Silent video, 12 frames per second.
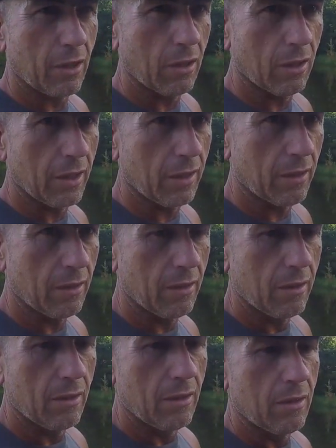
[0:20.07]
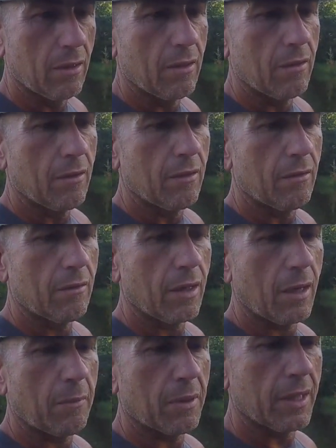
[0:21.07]
call a,
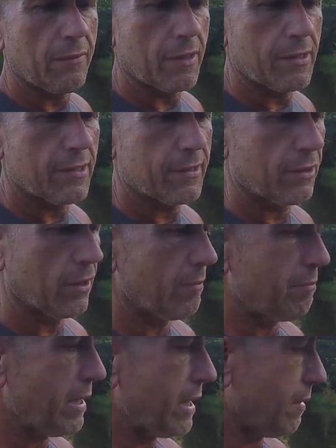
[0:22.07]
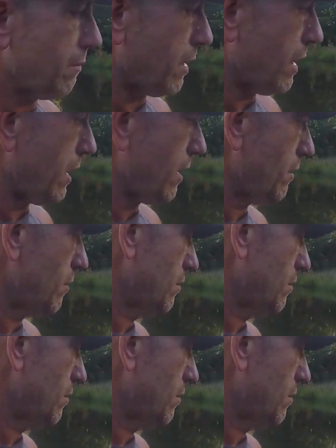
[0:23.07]
I believe this is still a medium light,